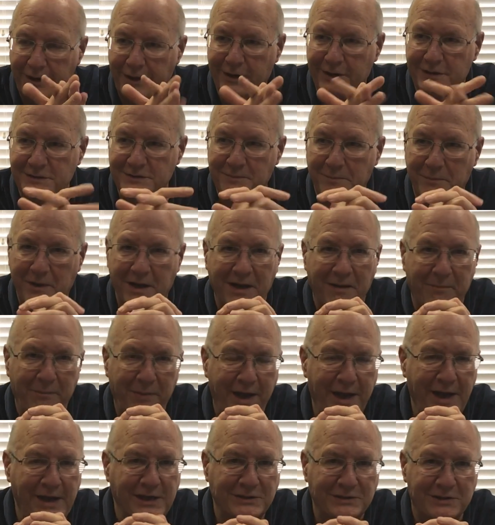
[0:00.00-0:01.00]
years of being a
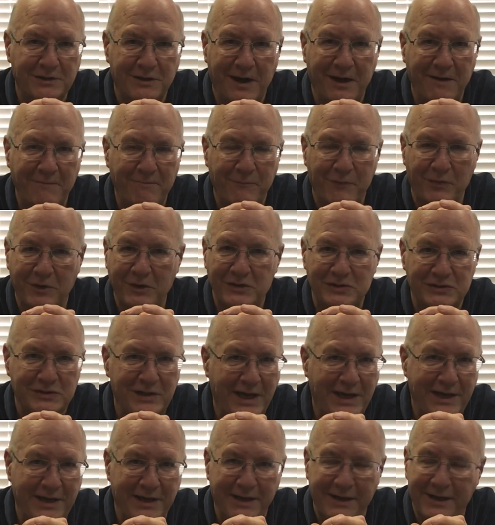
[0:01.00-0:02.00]
pastor, I've preached
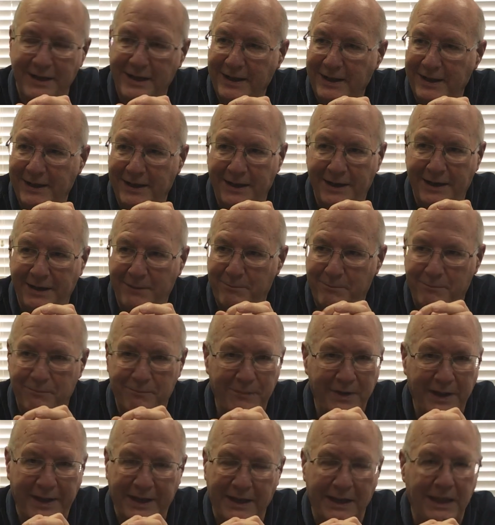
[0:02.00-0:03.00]
on it
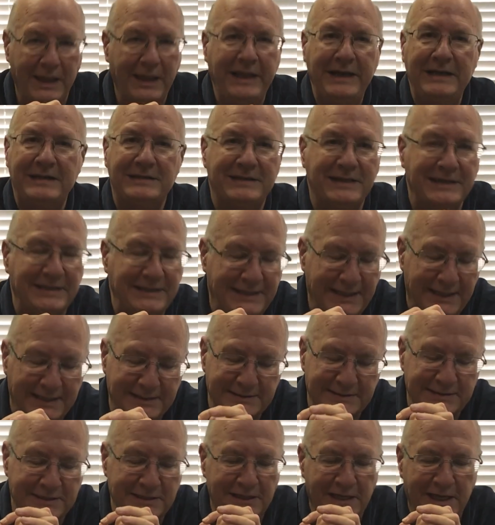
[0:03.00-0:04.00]
at least a
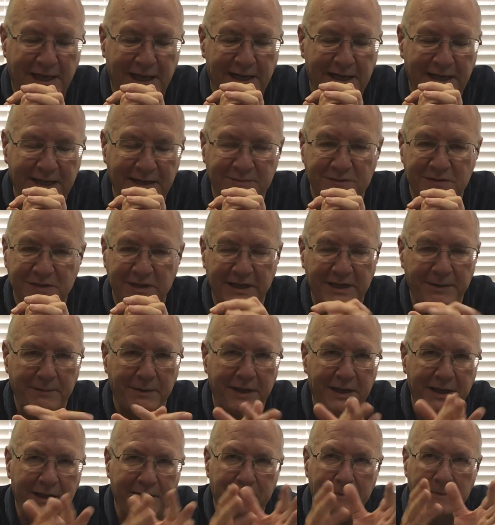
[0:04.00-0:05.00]
dozen times.
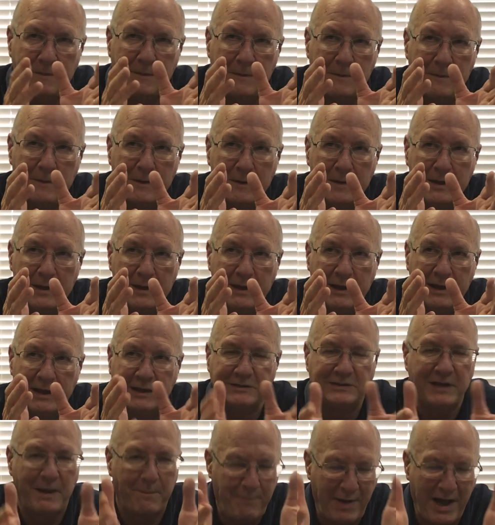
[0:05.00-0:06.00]

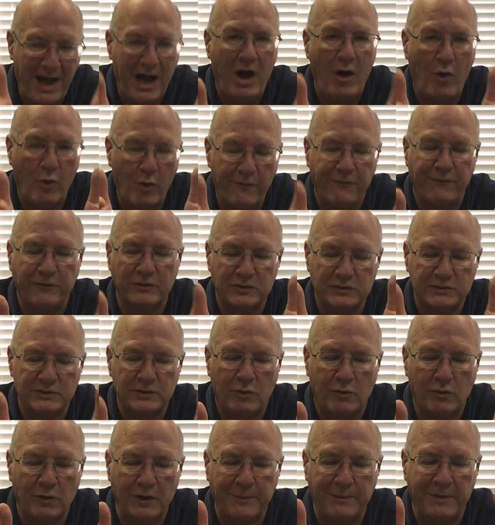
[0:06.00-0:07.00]
It's a powerful
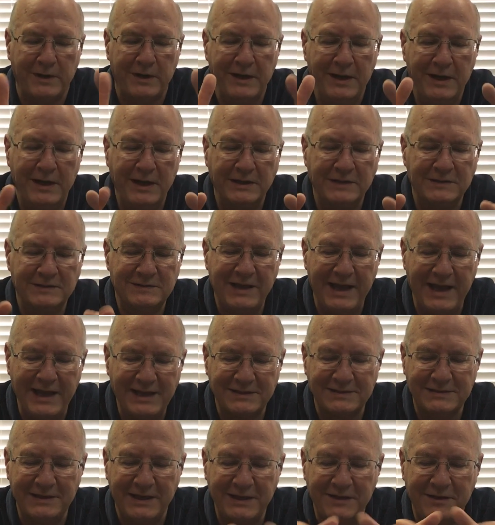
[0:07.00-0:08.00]
story, but Zach
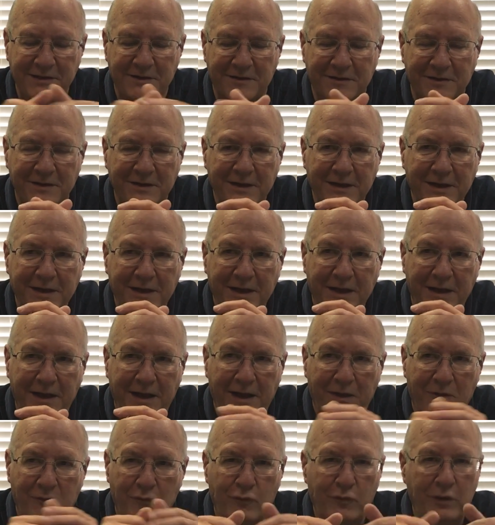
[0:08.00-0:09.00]
Zender
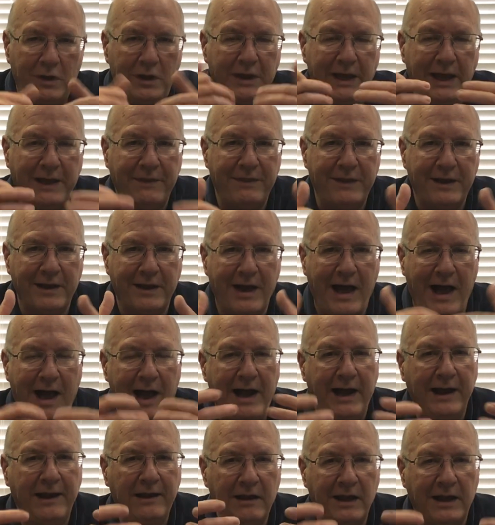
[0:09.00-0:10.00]
really, I think,
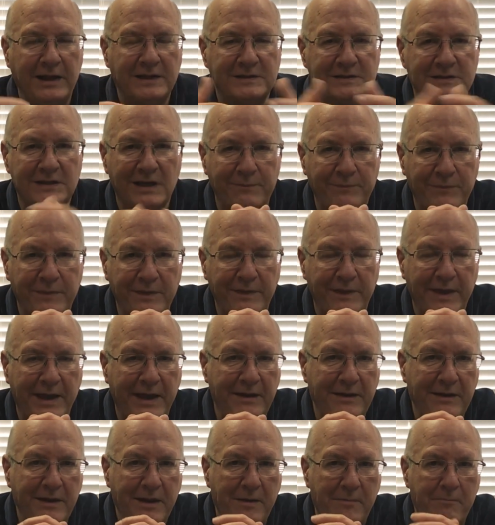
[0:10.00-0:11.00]
highlights something
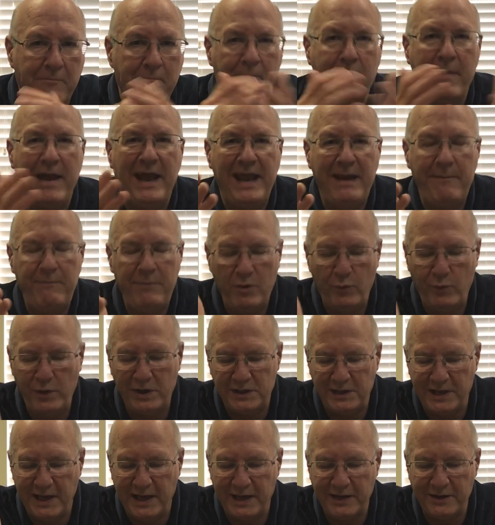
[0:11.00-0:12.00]
that maybe we
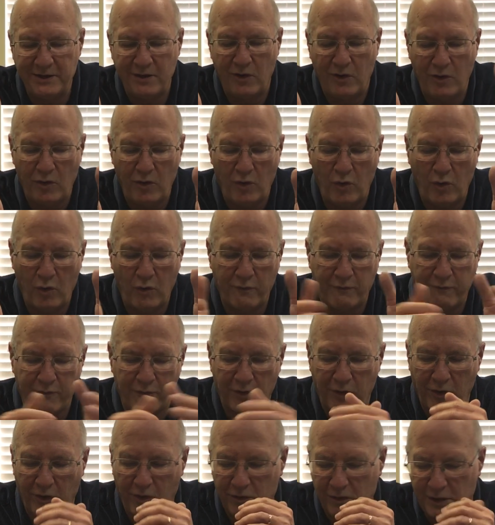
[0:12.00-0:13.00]
tend to
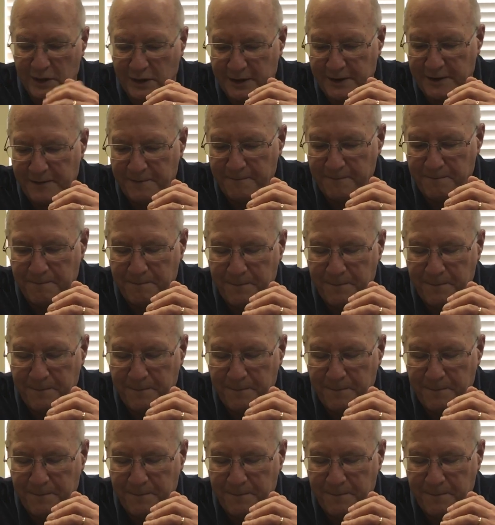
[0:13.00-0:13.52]
overlook.